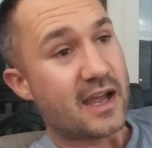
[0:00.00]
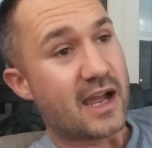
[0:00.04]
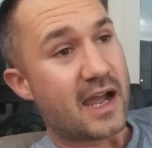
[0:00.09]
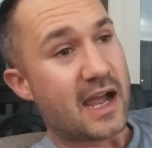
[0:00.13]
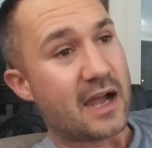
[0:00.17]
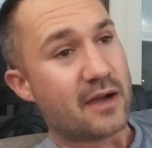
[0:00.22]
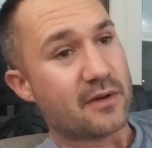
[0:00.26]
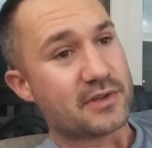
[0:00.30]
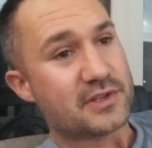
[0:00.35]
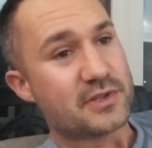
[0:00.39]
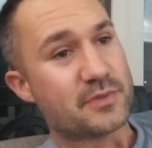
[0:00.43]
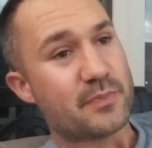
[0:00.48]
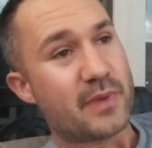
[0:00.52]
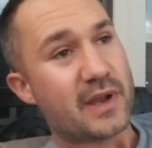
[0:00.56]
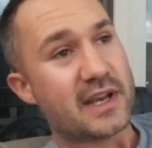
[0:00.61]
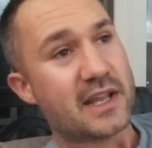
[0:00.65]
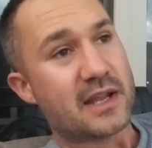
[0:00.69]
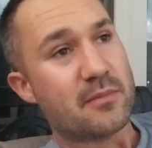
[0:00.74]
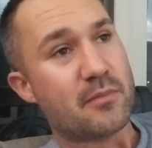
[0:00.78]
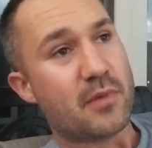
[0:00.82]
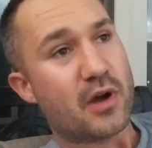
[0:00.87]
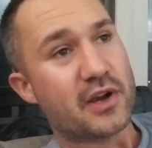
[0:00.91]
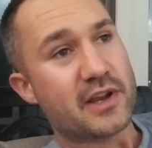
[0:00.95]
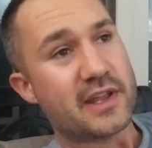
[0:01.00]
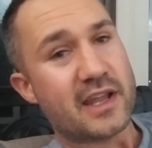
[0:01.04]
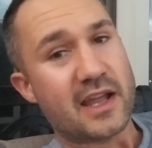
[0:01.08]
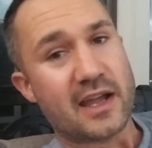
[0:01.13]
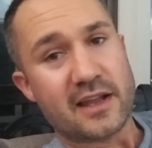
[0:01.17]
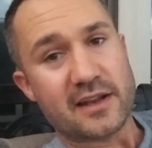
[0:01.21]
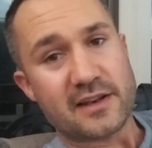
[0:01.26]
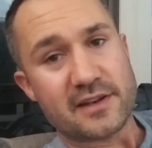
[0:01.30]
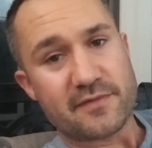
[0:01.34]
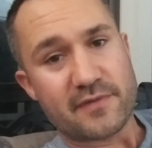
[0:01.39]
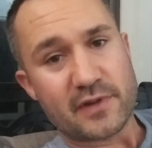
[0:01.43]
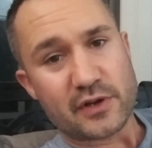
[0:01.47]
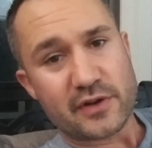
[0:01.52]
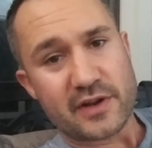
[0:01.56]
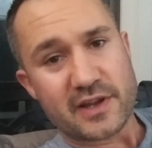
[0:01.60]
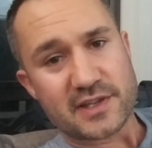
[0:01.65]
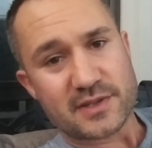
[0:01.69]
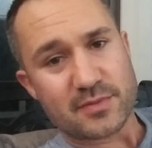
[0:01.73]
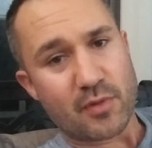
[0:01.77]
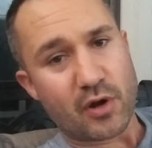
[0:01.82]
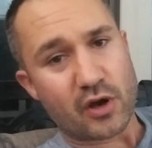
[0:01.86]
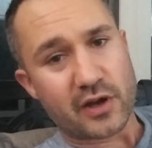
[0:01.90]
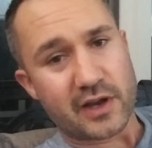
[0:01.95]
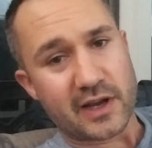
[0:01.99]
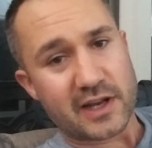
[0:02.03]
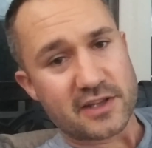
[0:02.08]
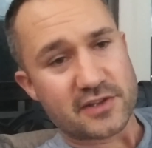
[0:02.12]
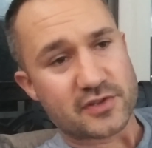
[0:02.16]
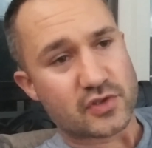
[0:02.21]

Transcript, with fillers: I was spending money on various marketing